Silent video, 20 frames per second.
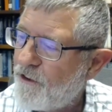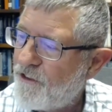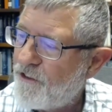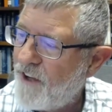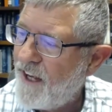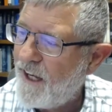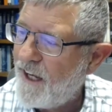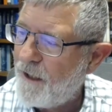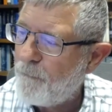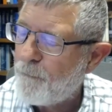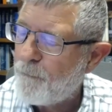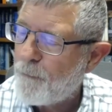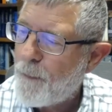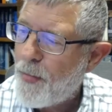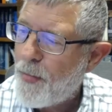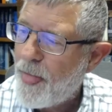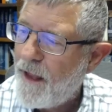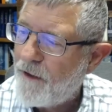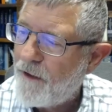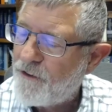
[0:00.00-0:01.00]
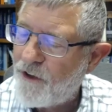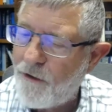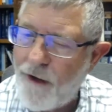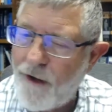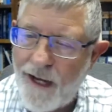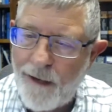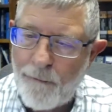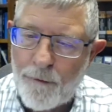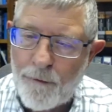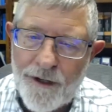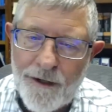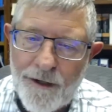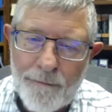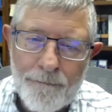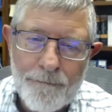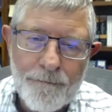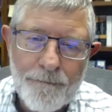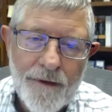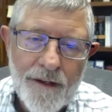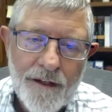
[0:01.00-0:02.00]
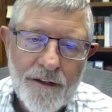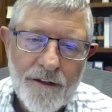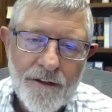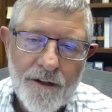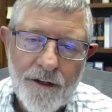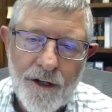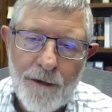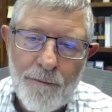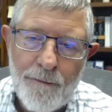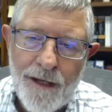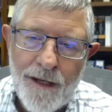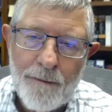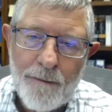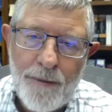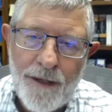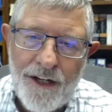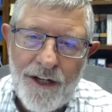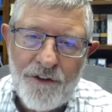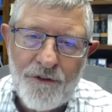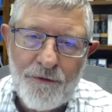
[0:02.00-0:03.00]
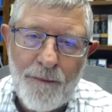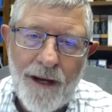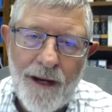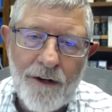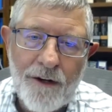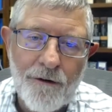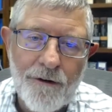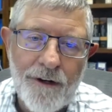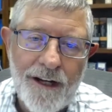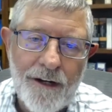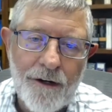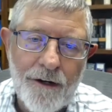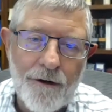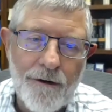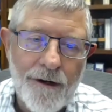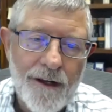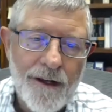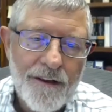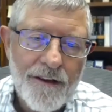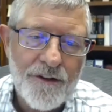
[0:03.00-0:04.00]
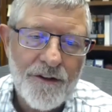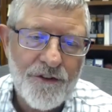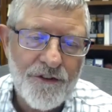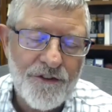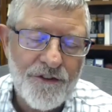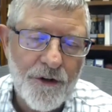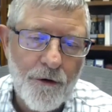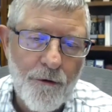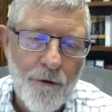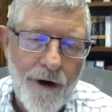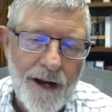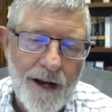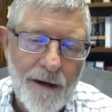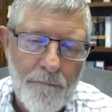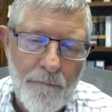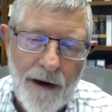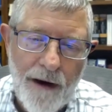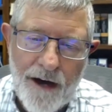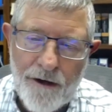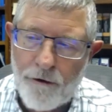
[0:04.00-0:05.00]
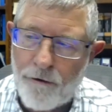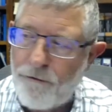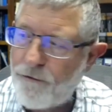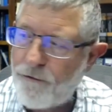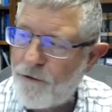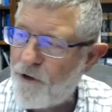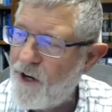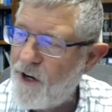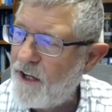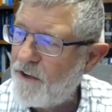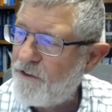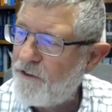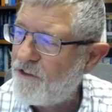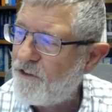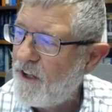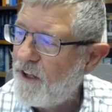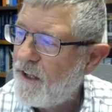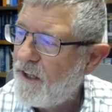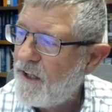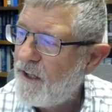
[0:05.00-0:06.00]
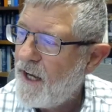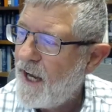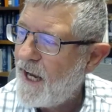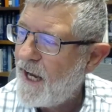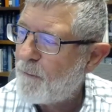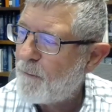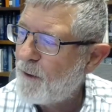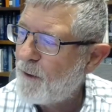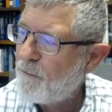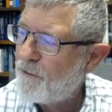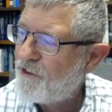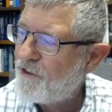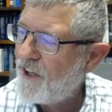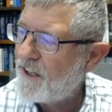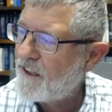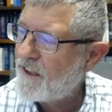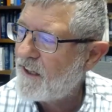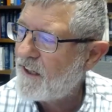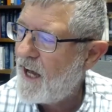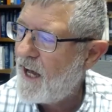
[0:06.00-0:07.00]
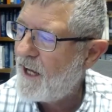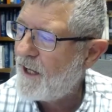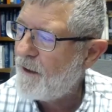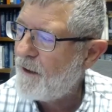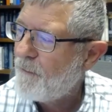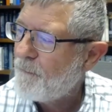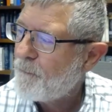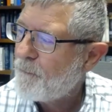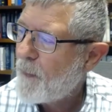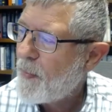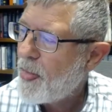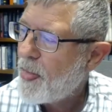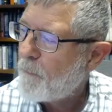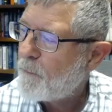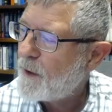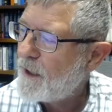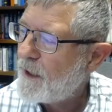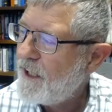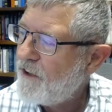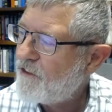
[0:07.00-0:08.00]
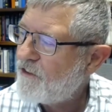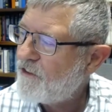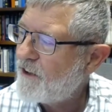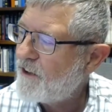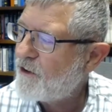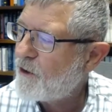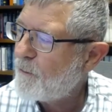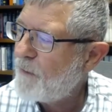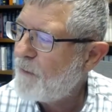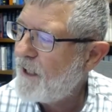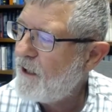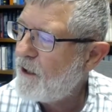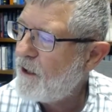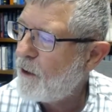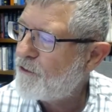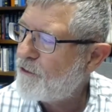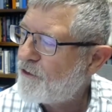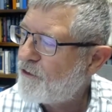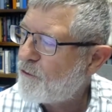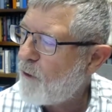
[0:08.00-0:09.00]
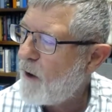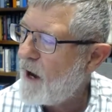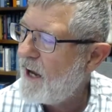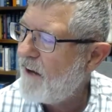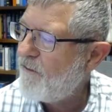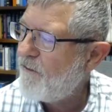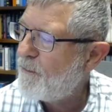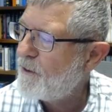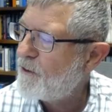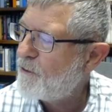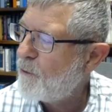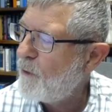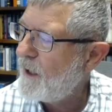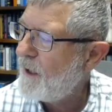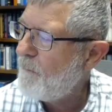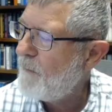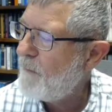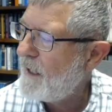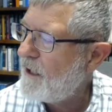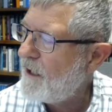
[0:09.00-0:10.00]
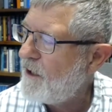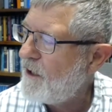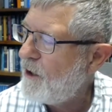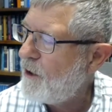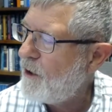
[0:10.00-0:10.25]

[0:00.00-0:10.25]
Verse 8. So Abram going to be a peacemaker here. This is a great model for us. Abram said to Lot, please let there be no strife between me and